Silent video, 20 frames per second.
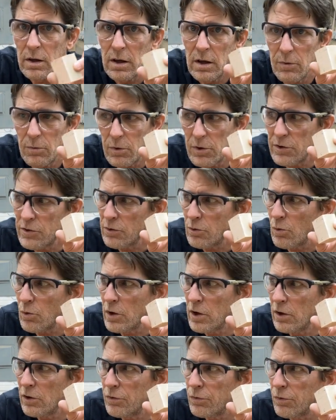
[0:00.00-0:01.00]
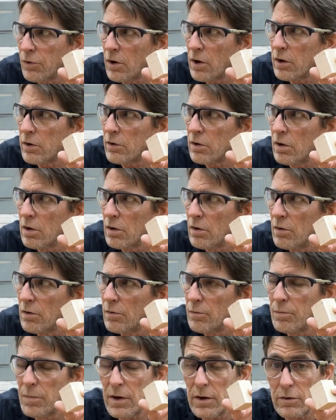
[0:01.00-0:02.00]
and we squeeze
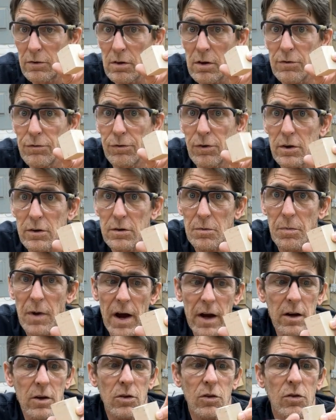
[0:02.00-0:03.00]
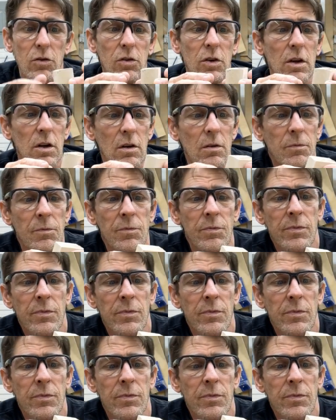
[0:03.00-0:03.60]
basically front to back of the seat.